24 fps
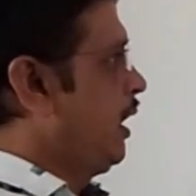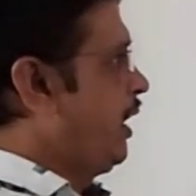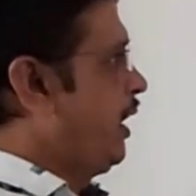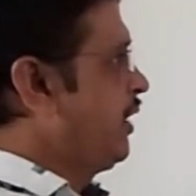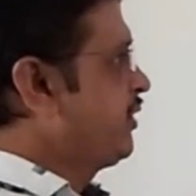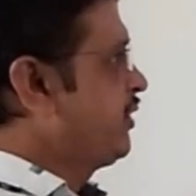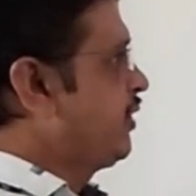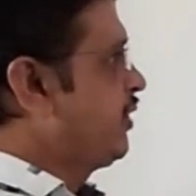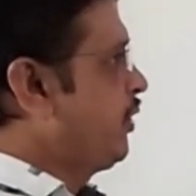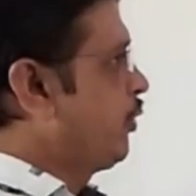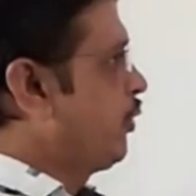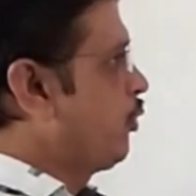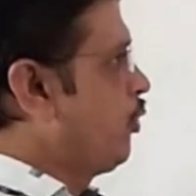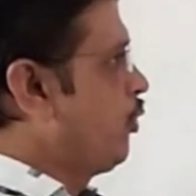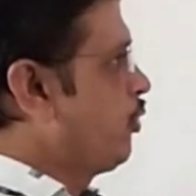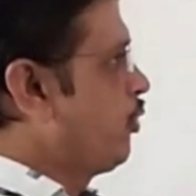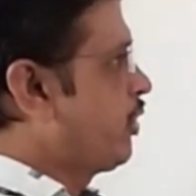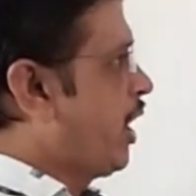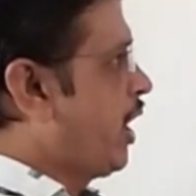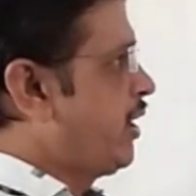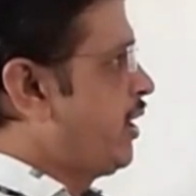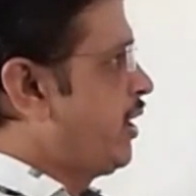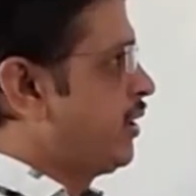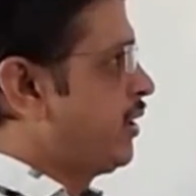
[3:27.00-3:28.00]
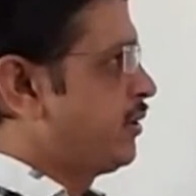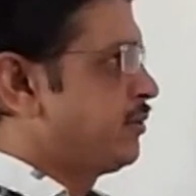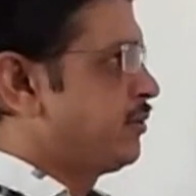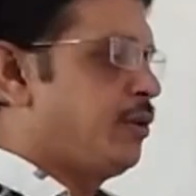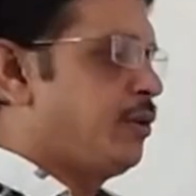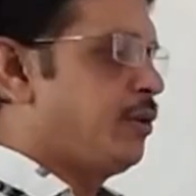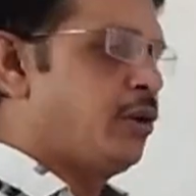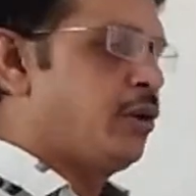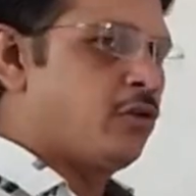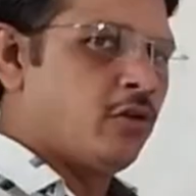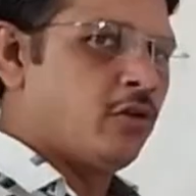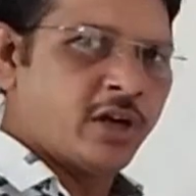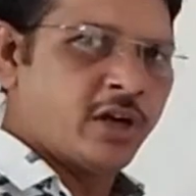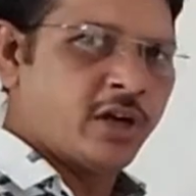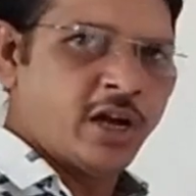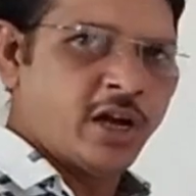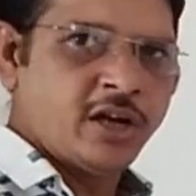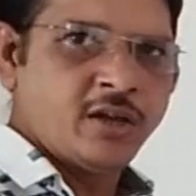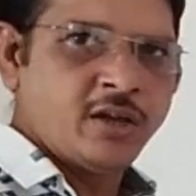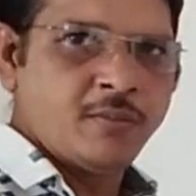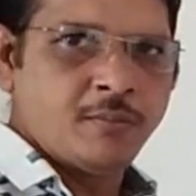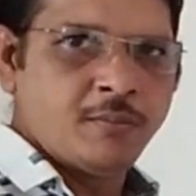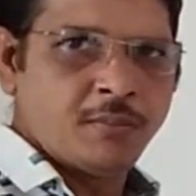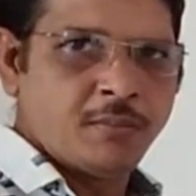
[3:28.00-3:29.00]
It is nucleotide.
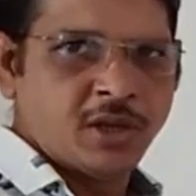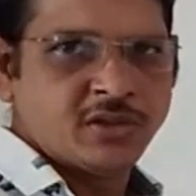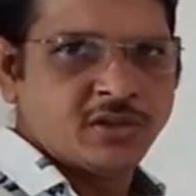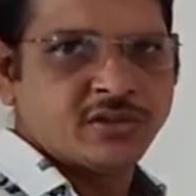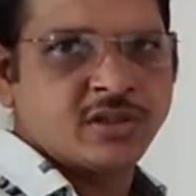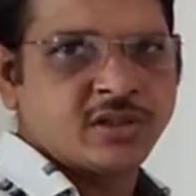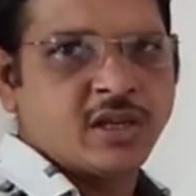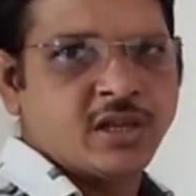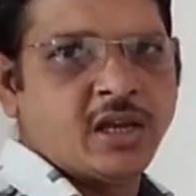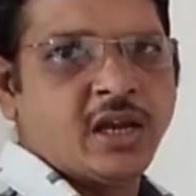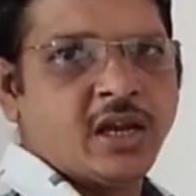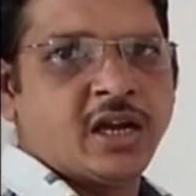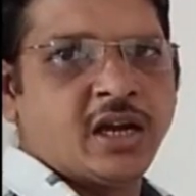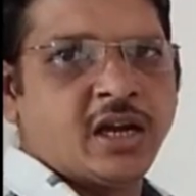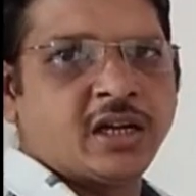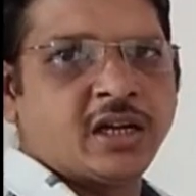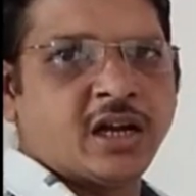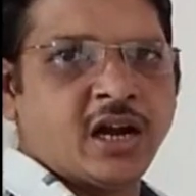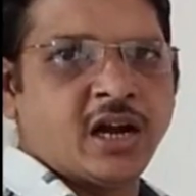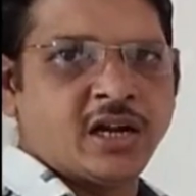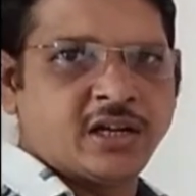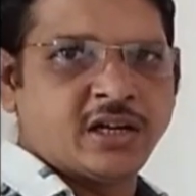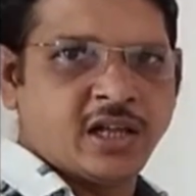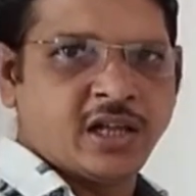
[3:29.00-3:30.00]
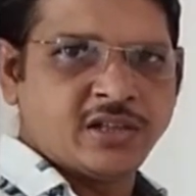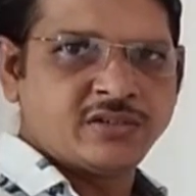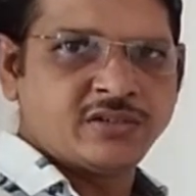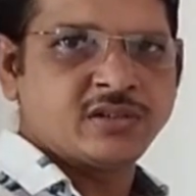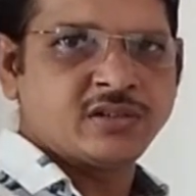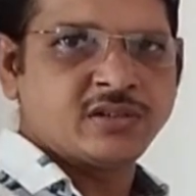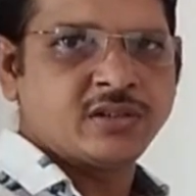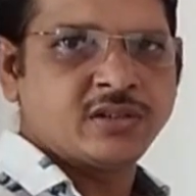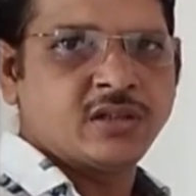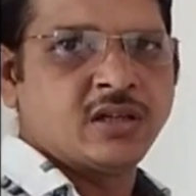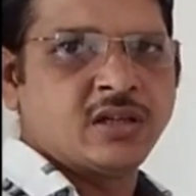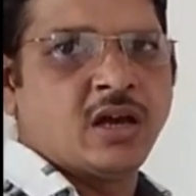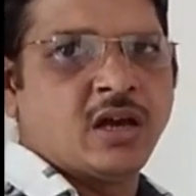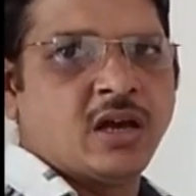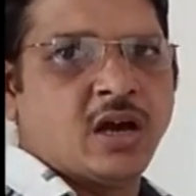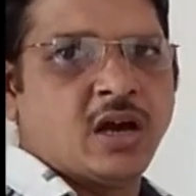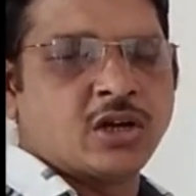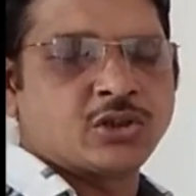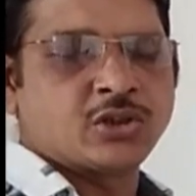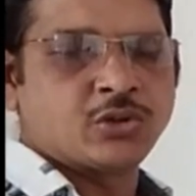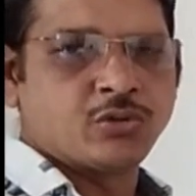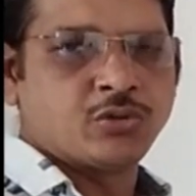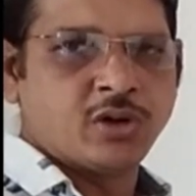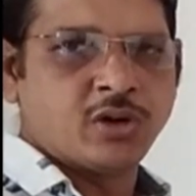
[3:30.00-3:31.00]
Nucleotide means it contains
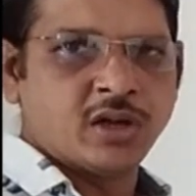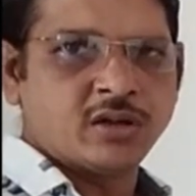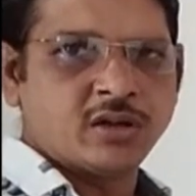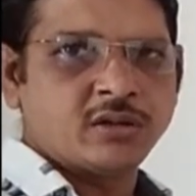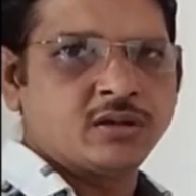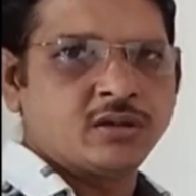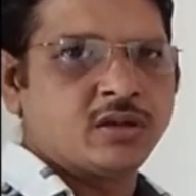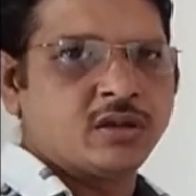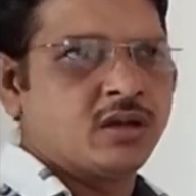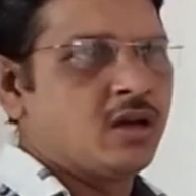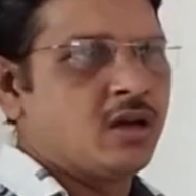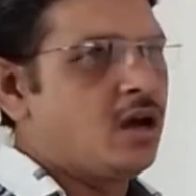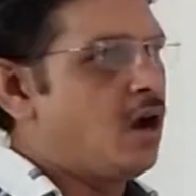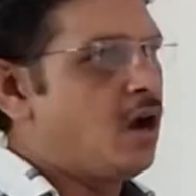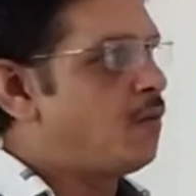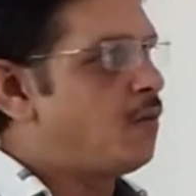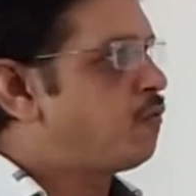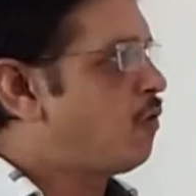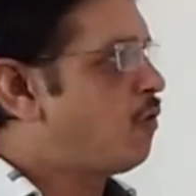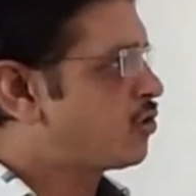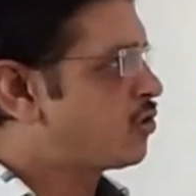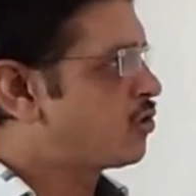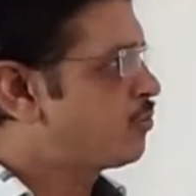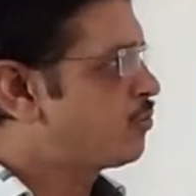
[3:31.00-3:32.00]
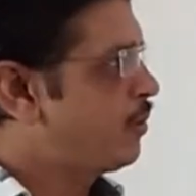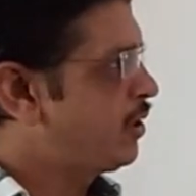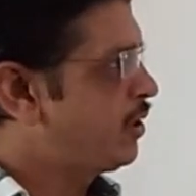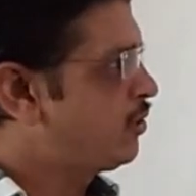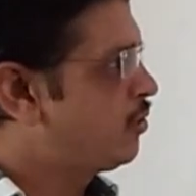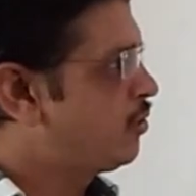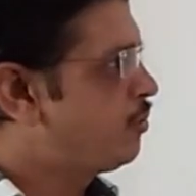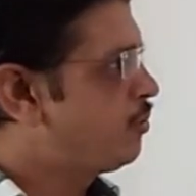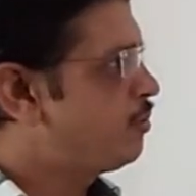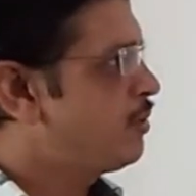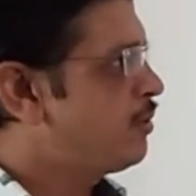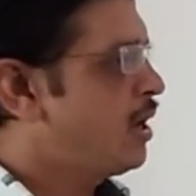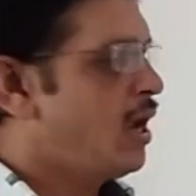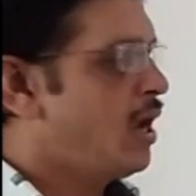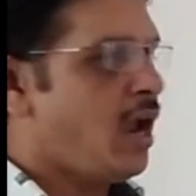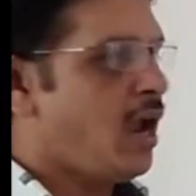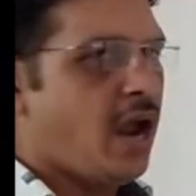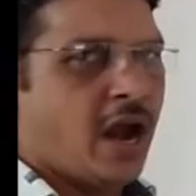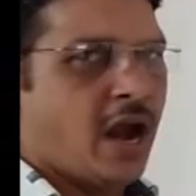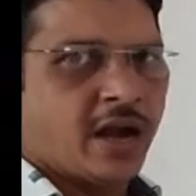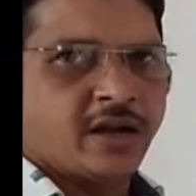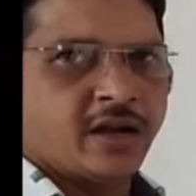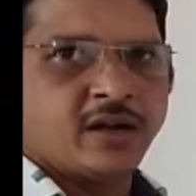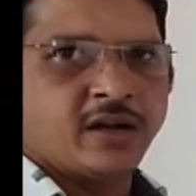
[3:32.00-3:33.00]
a sugar, a phosphate group
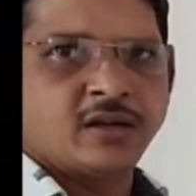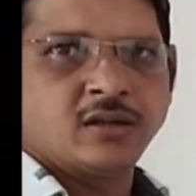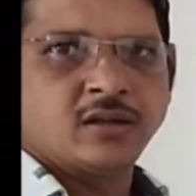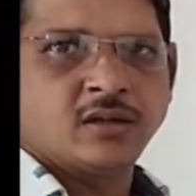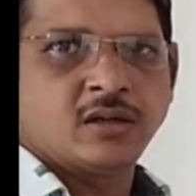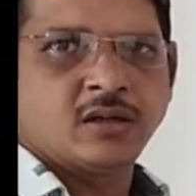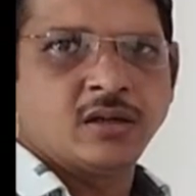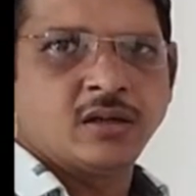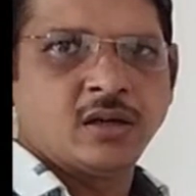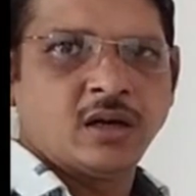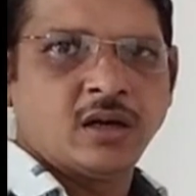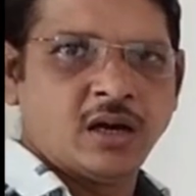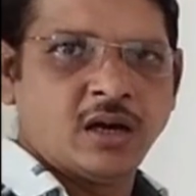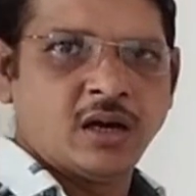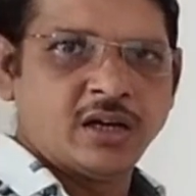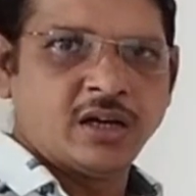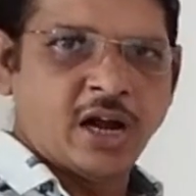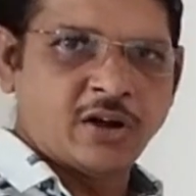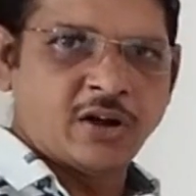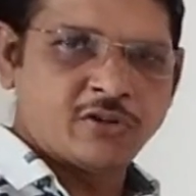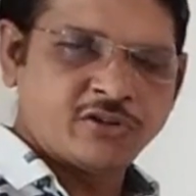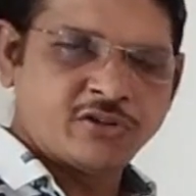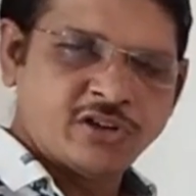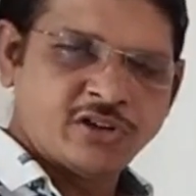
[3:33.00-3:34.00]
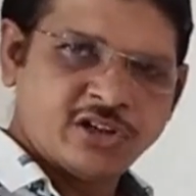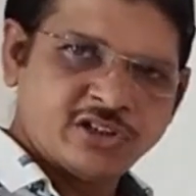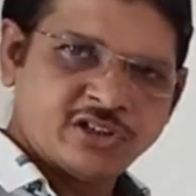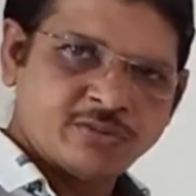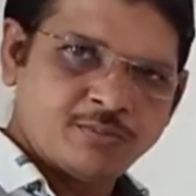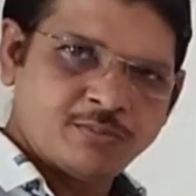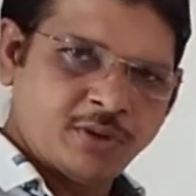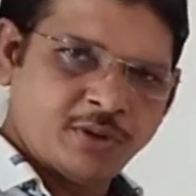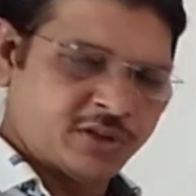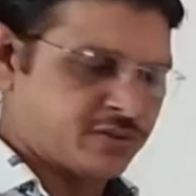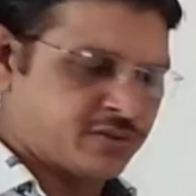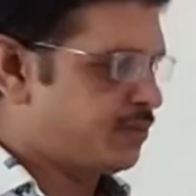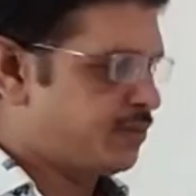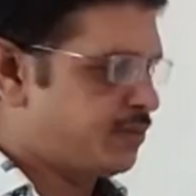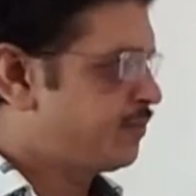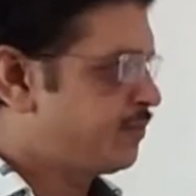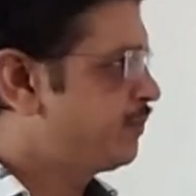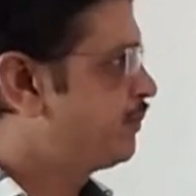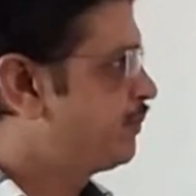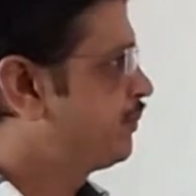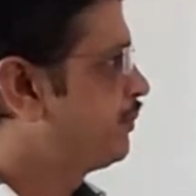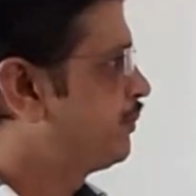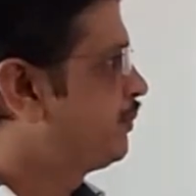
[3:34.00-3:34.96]
and a nitrogenous base.